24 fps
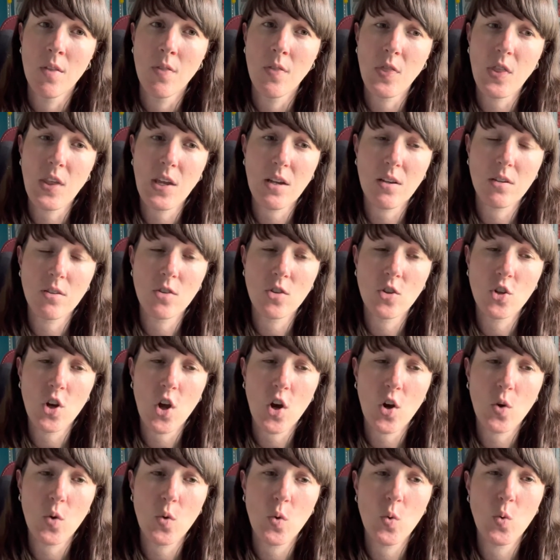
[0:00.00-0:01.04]
the
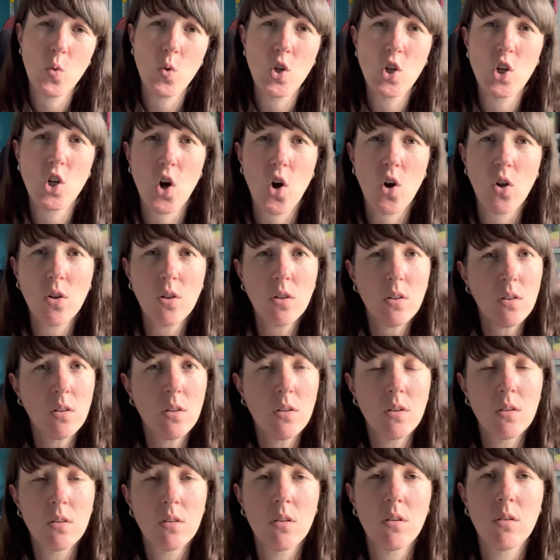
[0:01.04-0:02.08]
snow doll
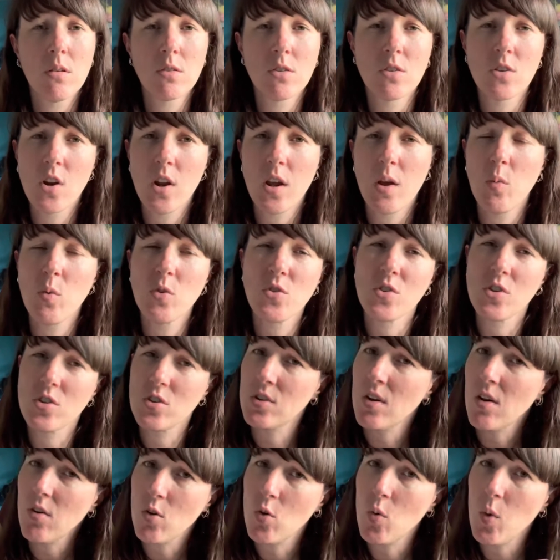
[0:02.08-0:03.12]
it wasn't a
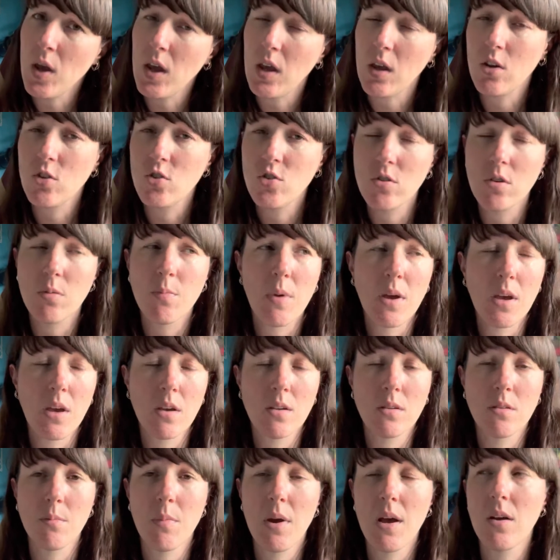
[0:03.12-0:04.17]
snow queen because you could make it
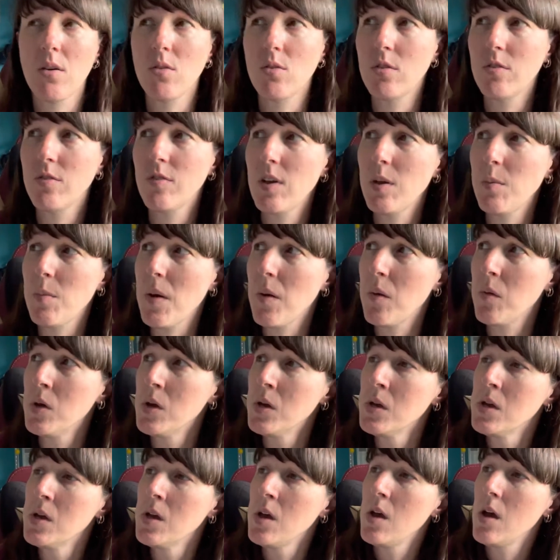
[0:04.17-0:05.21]
as a male or a female
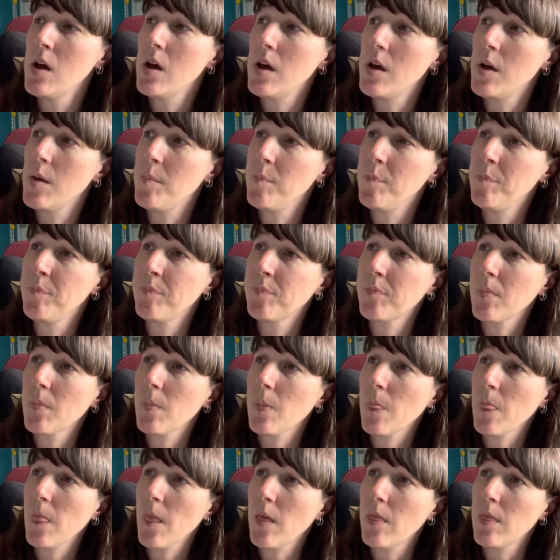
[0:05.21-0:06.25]
um,
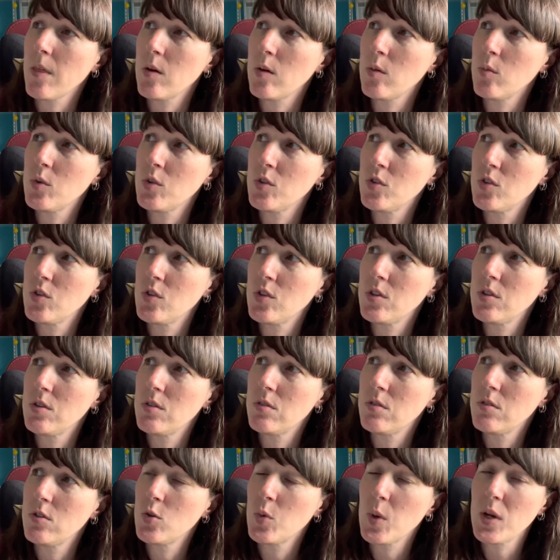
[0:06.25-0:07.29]
that was
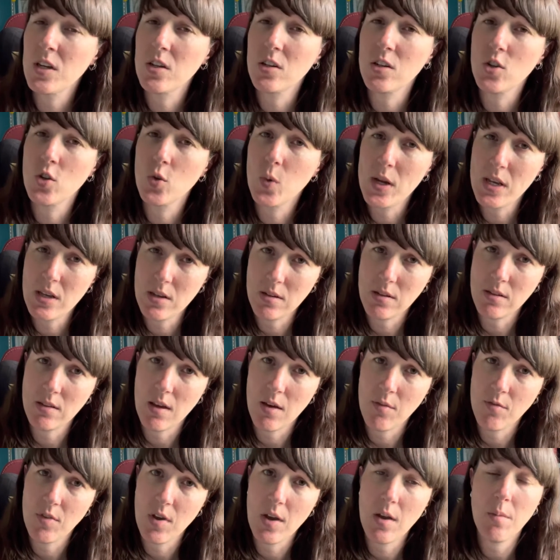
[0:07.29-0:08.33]
2020's
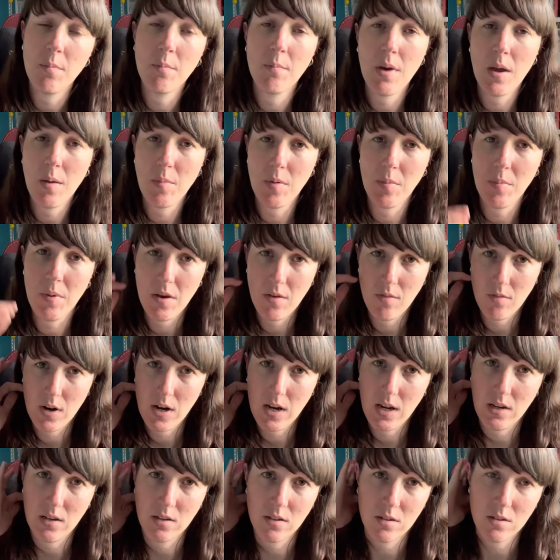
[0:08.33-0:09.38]
advent maybe being
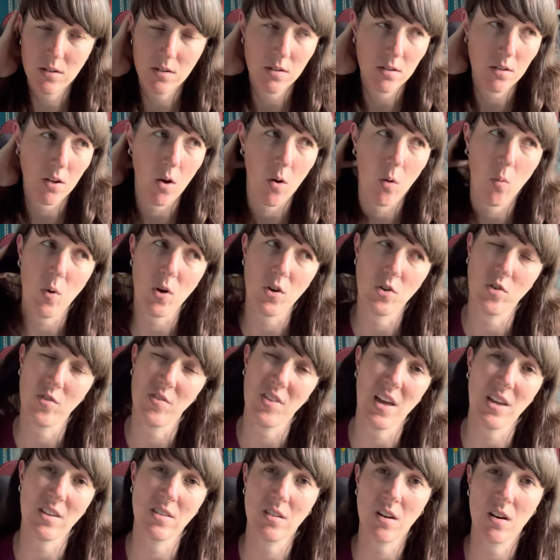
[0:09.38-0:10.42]
released so i wonder if
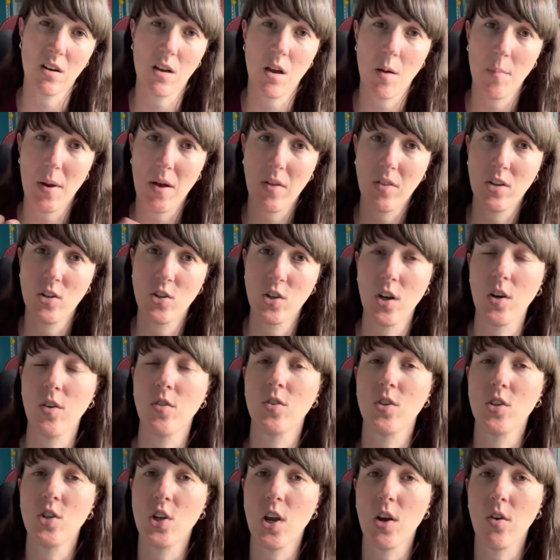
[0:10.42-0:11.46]
that's going to come out this year
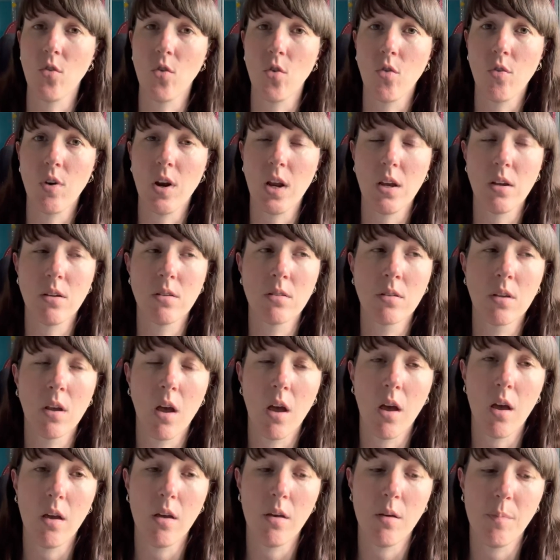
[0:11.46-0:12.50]
as a general release
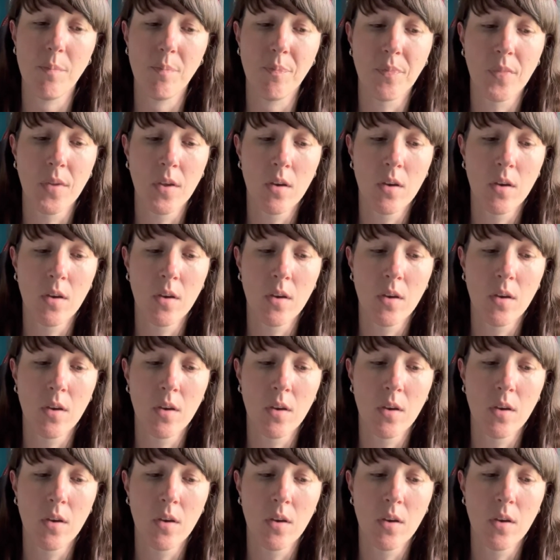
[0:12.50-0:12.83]
um,